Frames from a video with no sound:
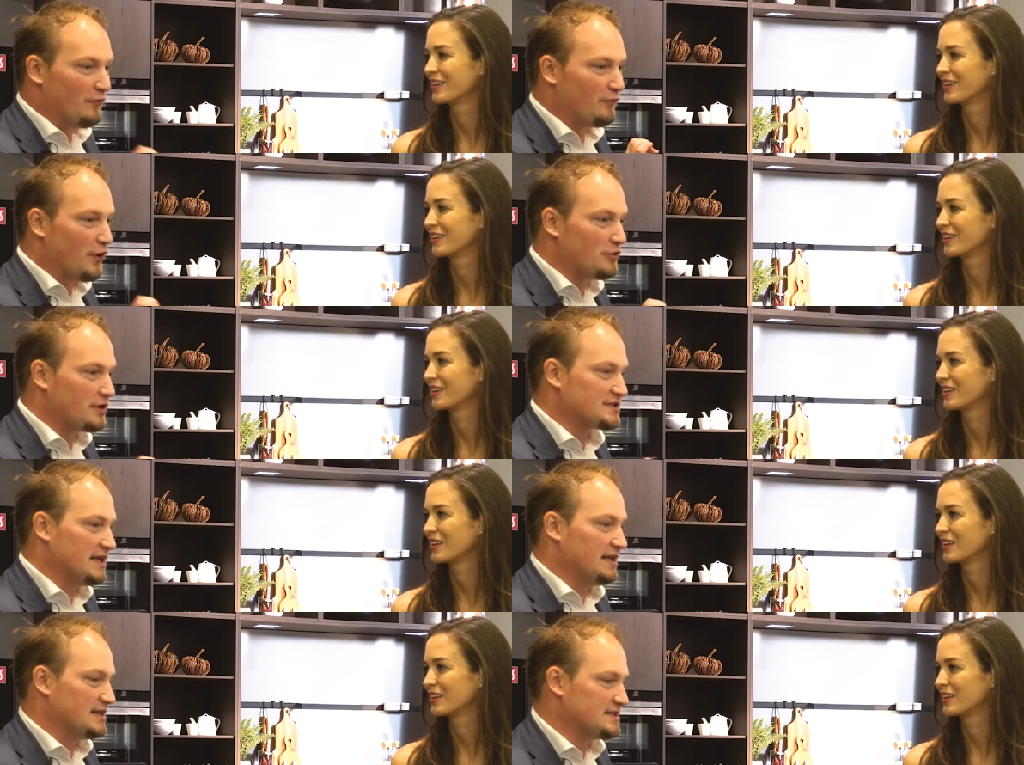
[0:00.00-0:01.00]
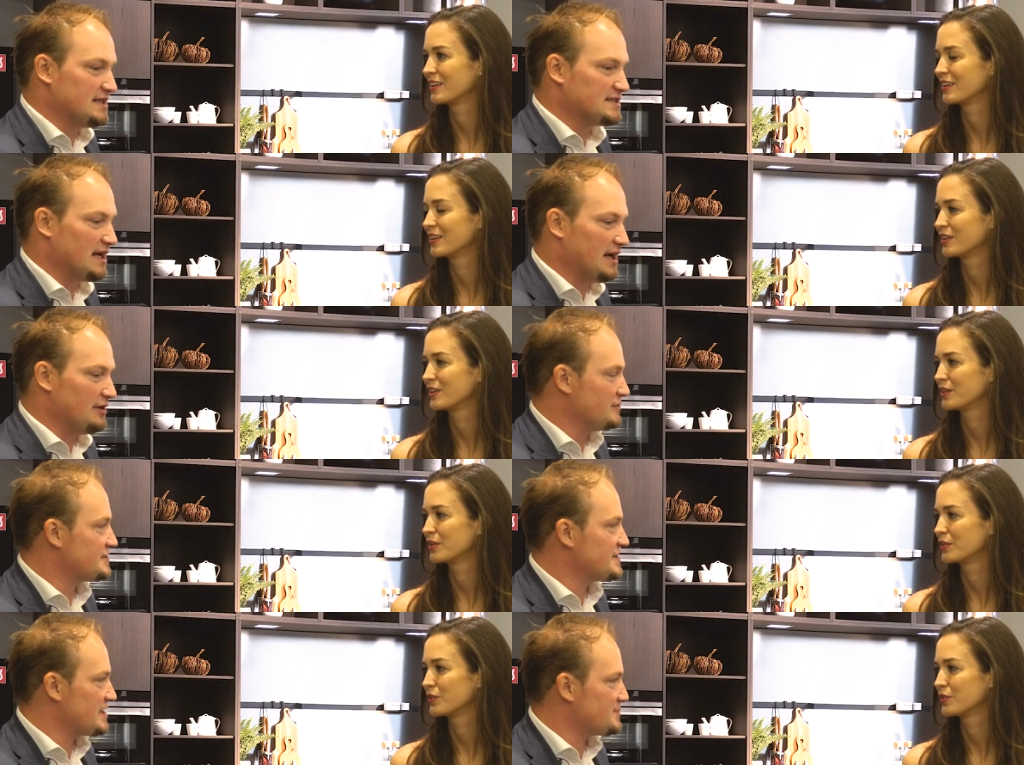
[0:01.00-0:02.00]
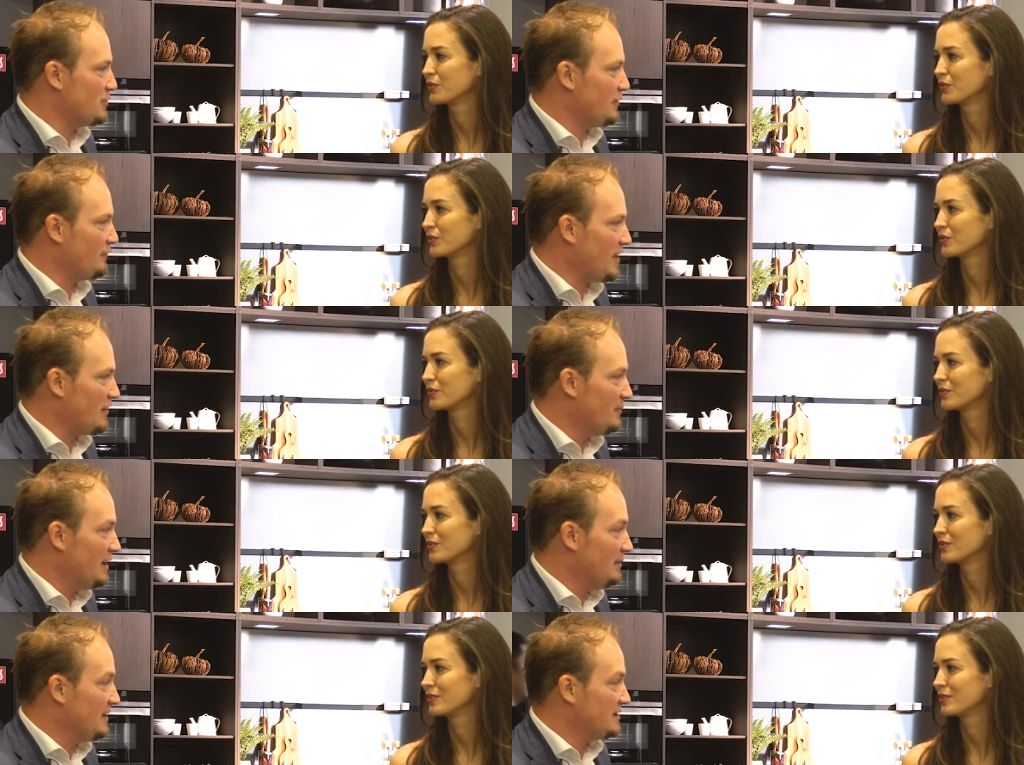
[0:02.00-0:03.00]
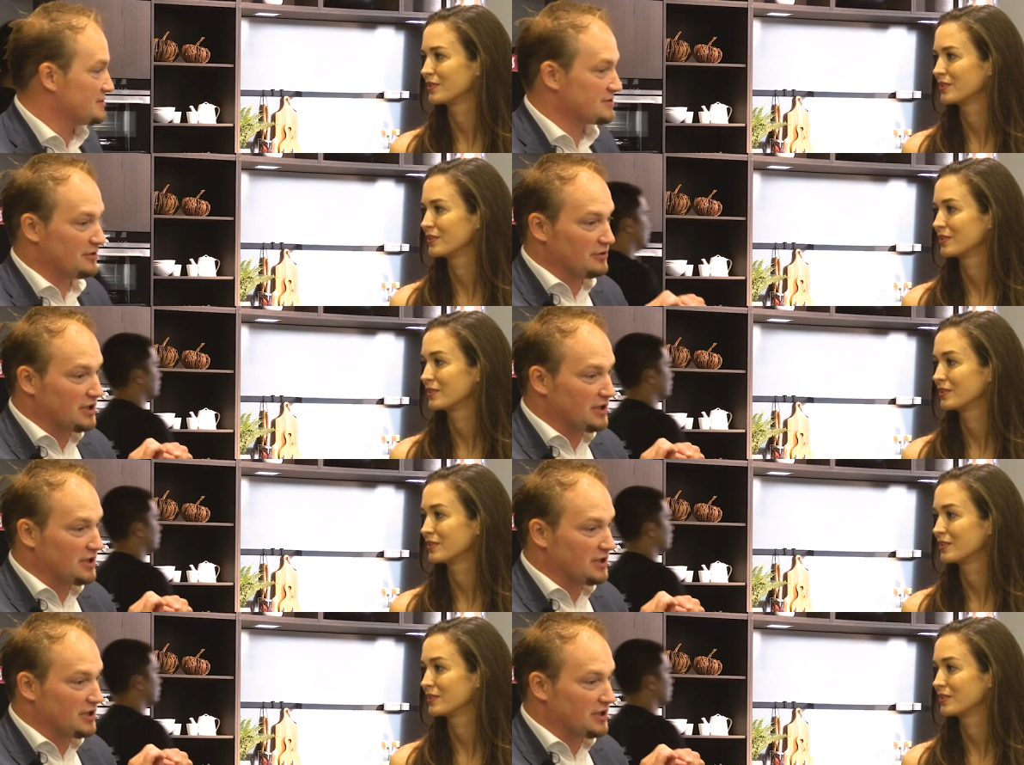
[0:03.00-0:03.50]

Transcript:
Speaker 1: we focus in this design on 6.5 millimeters, so